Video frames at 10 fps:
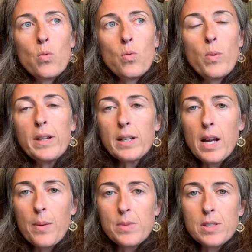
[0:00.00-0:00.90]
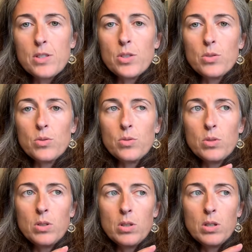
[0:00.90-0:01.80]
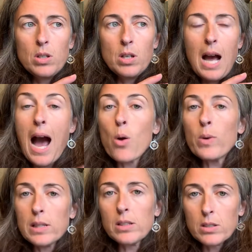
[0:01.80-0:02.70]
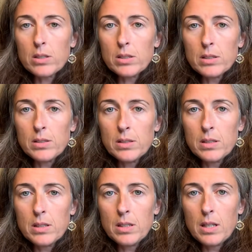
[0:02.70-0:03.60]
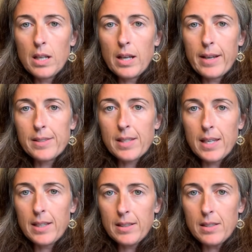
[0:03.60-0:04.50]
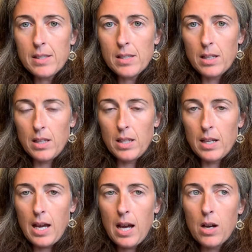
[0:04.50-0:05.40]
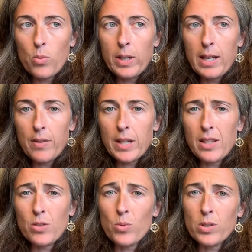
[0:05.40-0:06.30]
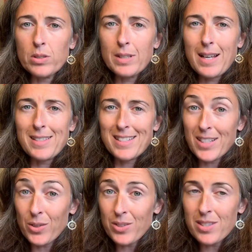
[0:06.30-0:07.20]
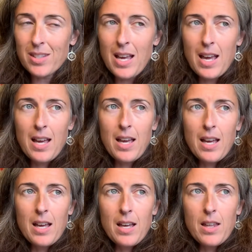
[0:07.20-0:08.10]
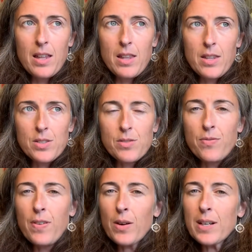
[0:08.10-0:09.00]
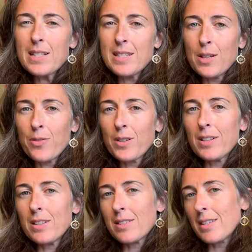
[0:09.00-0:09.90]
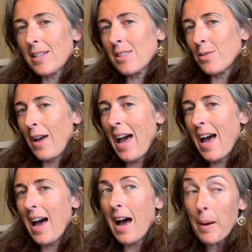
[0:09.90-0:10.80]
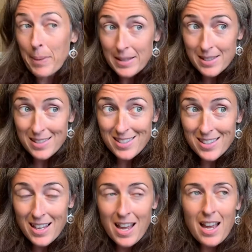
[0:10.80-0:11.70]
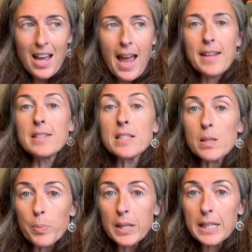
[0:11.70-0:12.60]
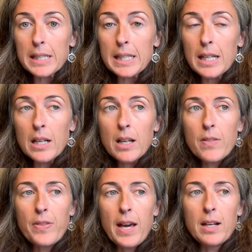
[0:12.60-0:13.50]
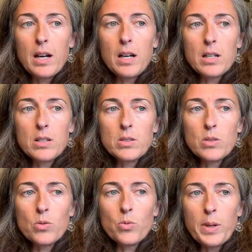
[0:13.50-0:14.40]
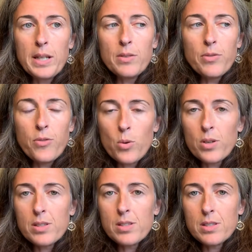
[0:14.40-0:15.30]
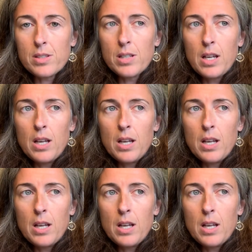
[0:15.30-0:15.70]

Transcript: when it comes to how we learn as kids and then how we navigate the world as adults, there's very different sets of habits and discipline that are reinforced